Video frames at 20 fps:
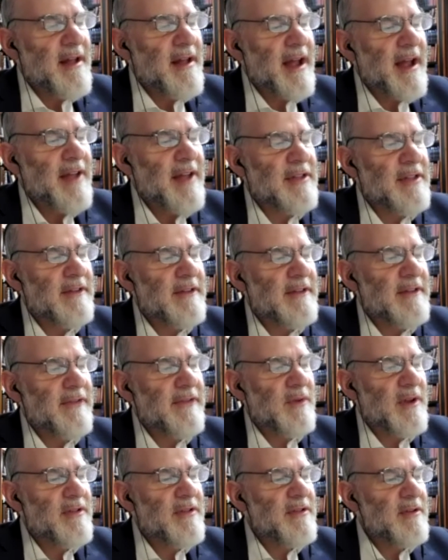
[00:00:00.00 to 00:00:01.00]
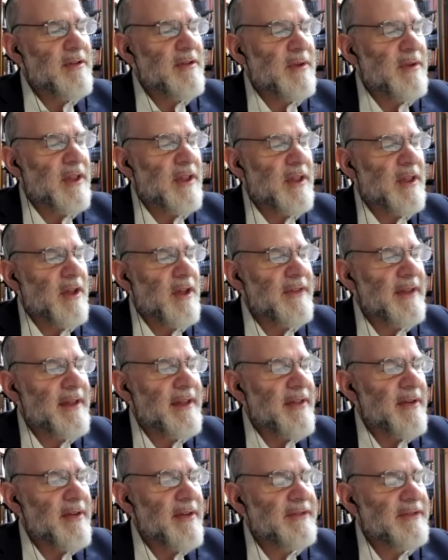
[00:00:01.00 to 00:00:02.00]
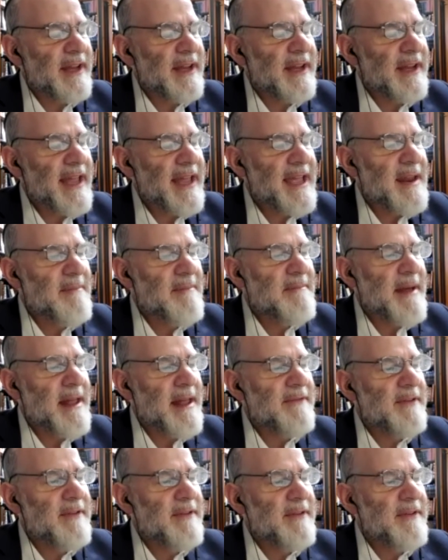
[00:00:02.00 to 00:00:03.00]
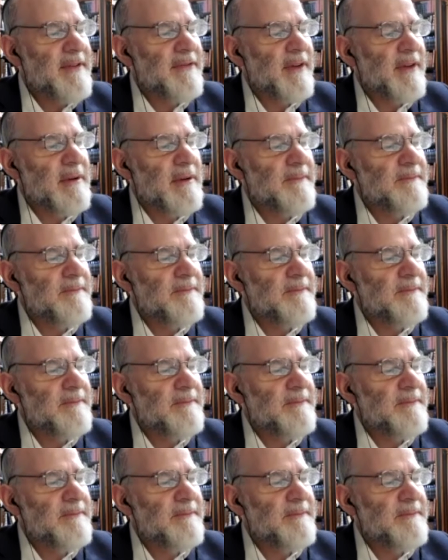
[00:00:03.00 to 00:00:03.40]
That's a different reason really altogether. Just I can't get a benefit from it.